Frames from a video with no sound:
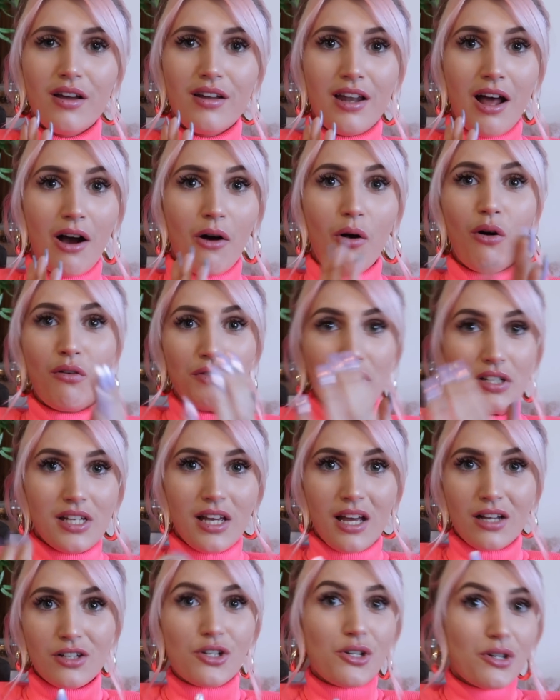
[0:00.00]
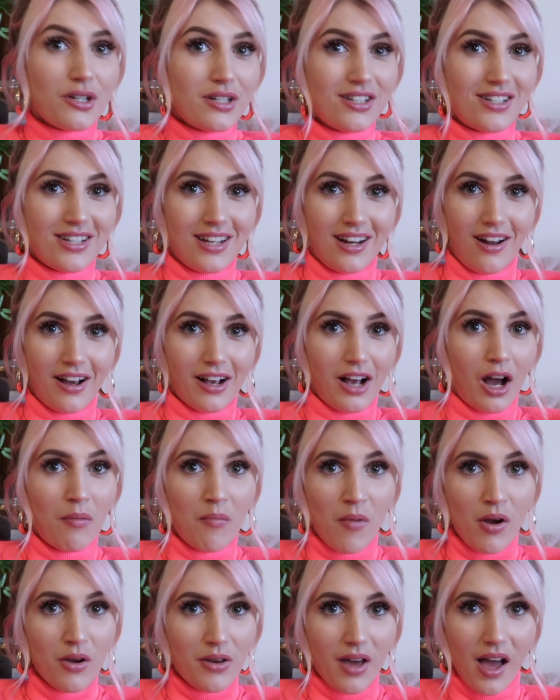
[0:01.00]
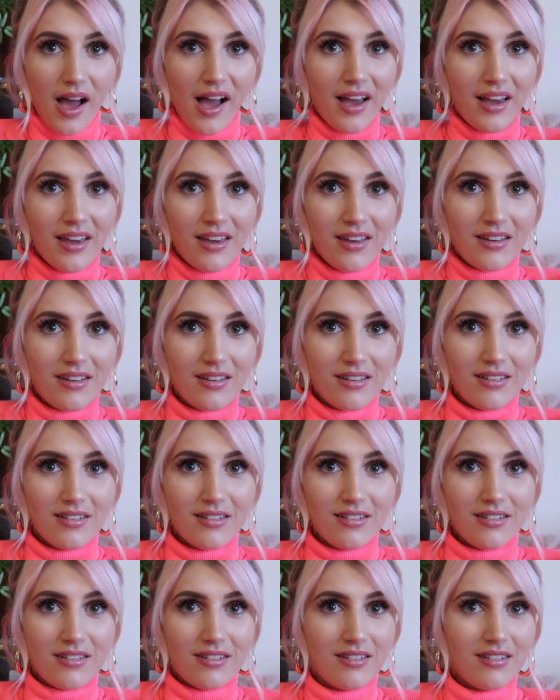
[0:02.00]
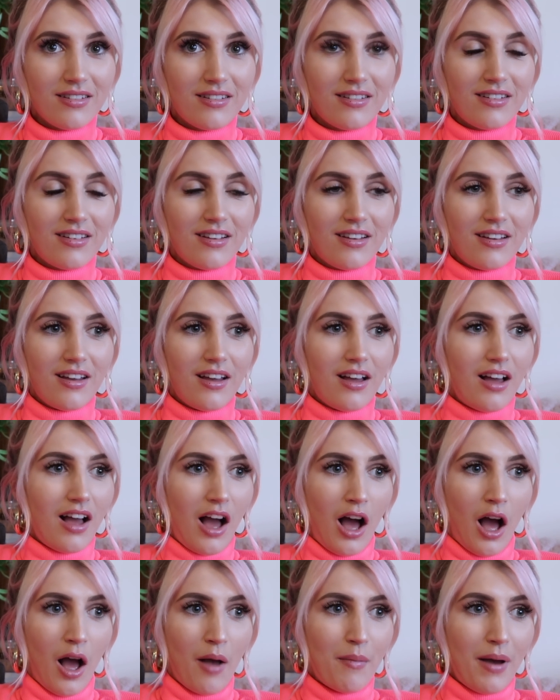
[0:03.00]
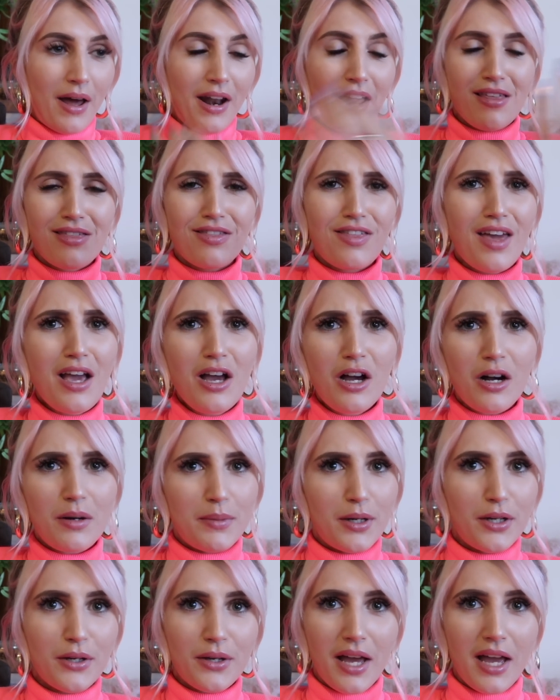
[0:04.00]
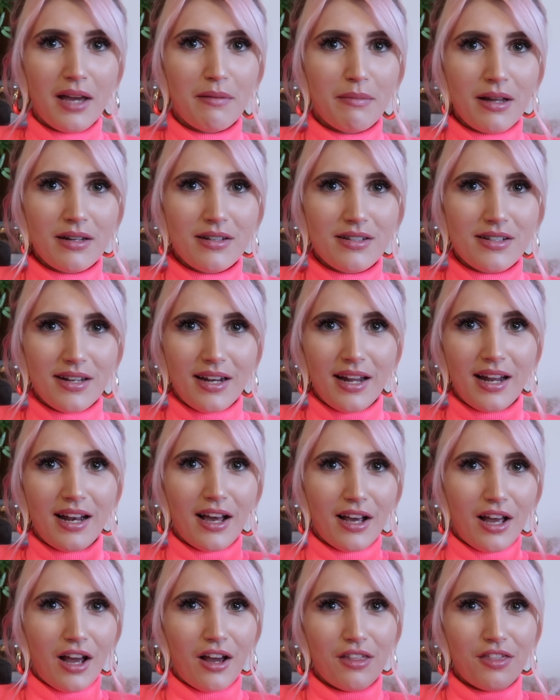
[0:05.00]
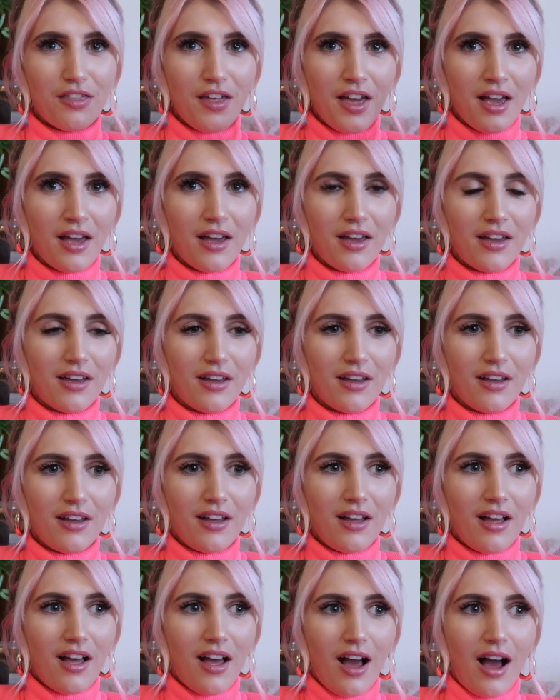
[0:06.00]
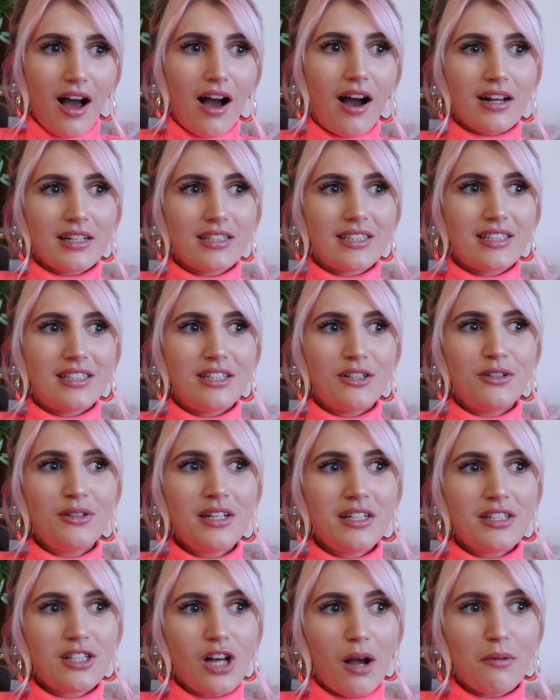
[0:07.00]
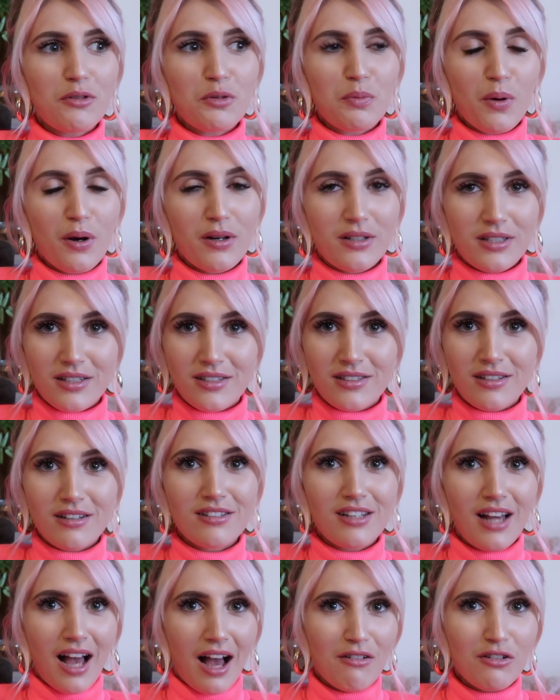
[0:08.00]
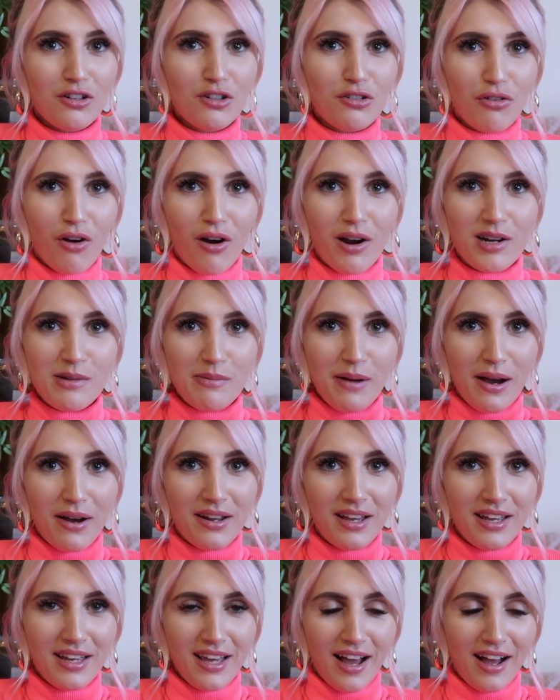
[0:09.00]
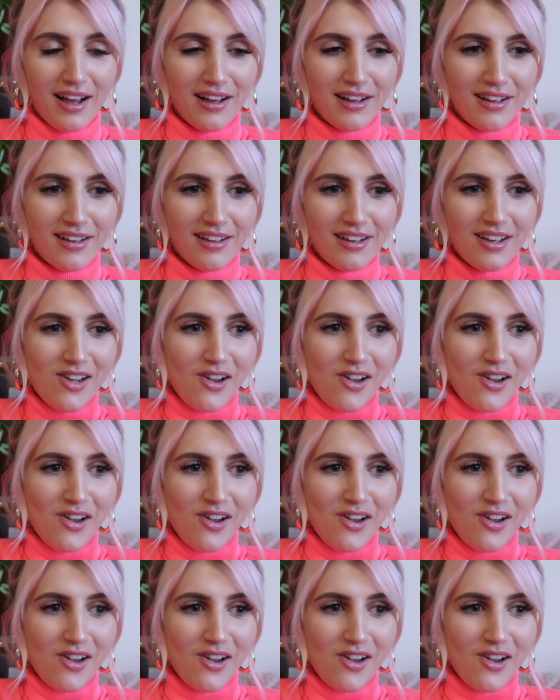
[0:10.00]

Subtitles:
Now obviously, as you can see, like, I'm okay, and I think I'm okay mentally. Like, I think I still need time to process it because I haven't cried about it yet.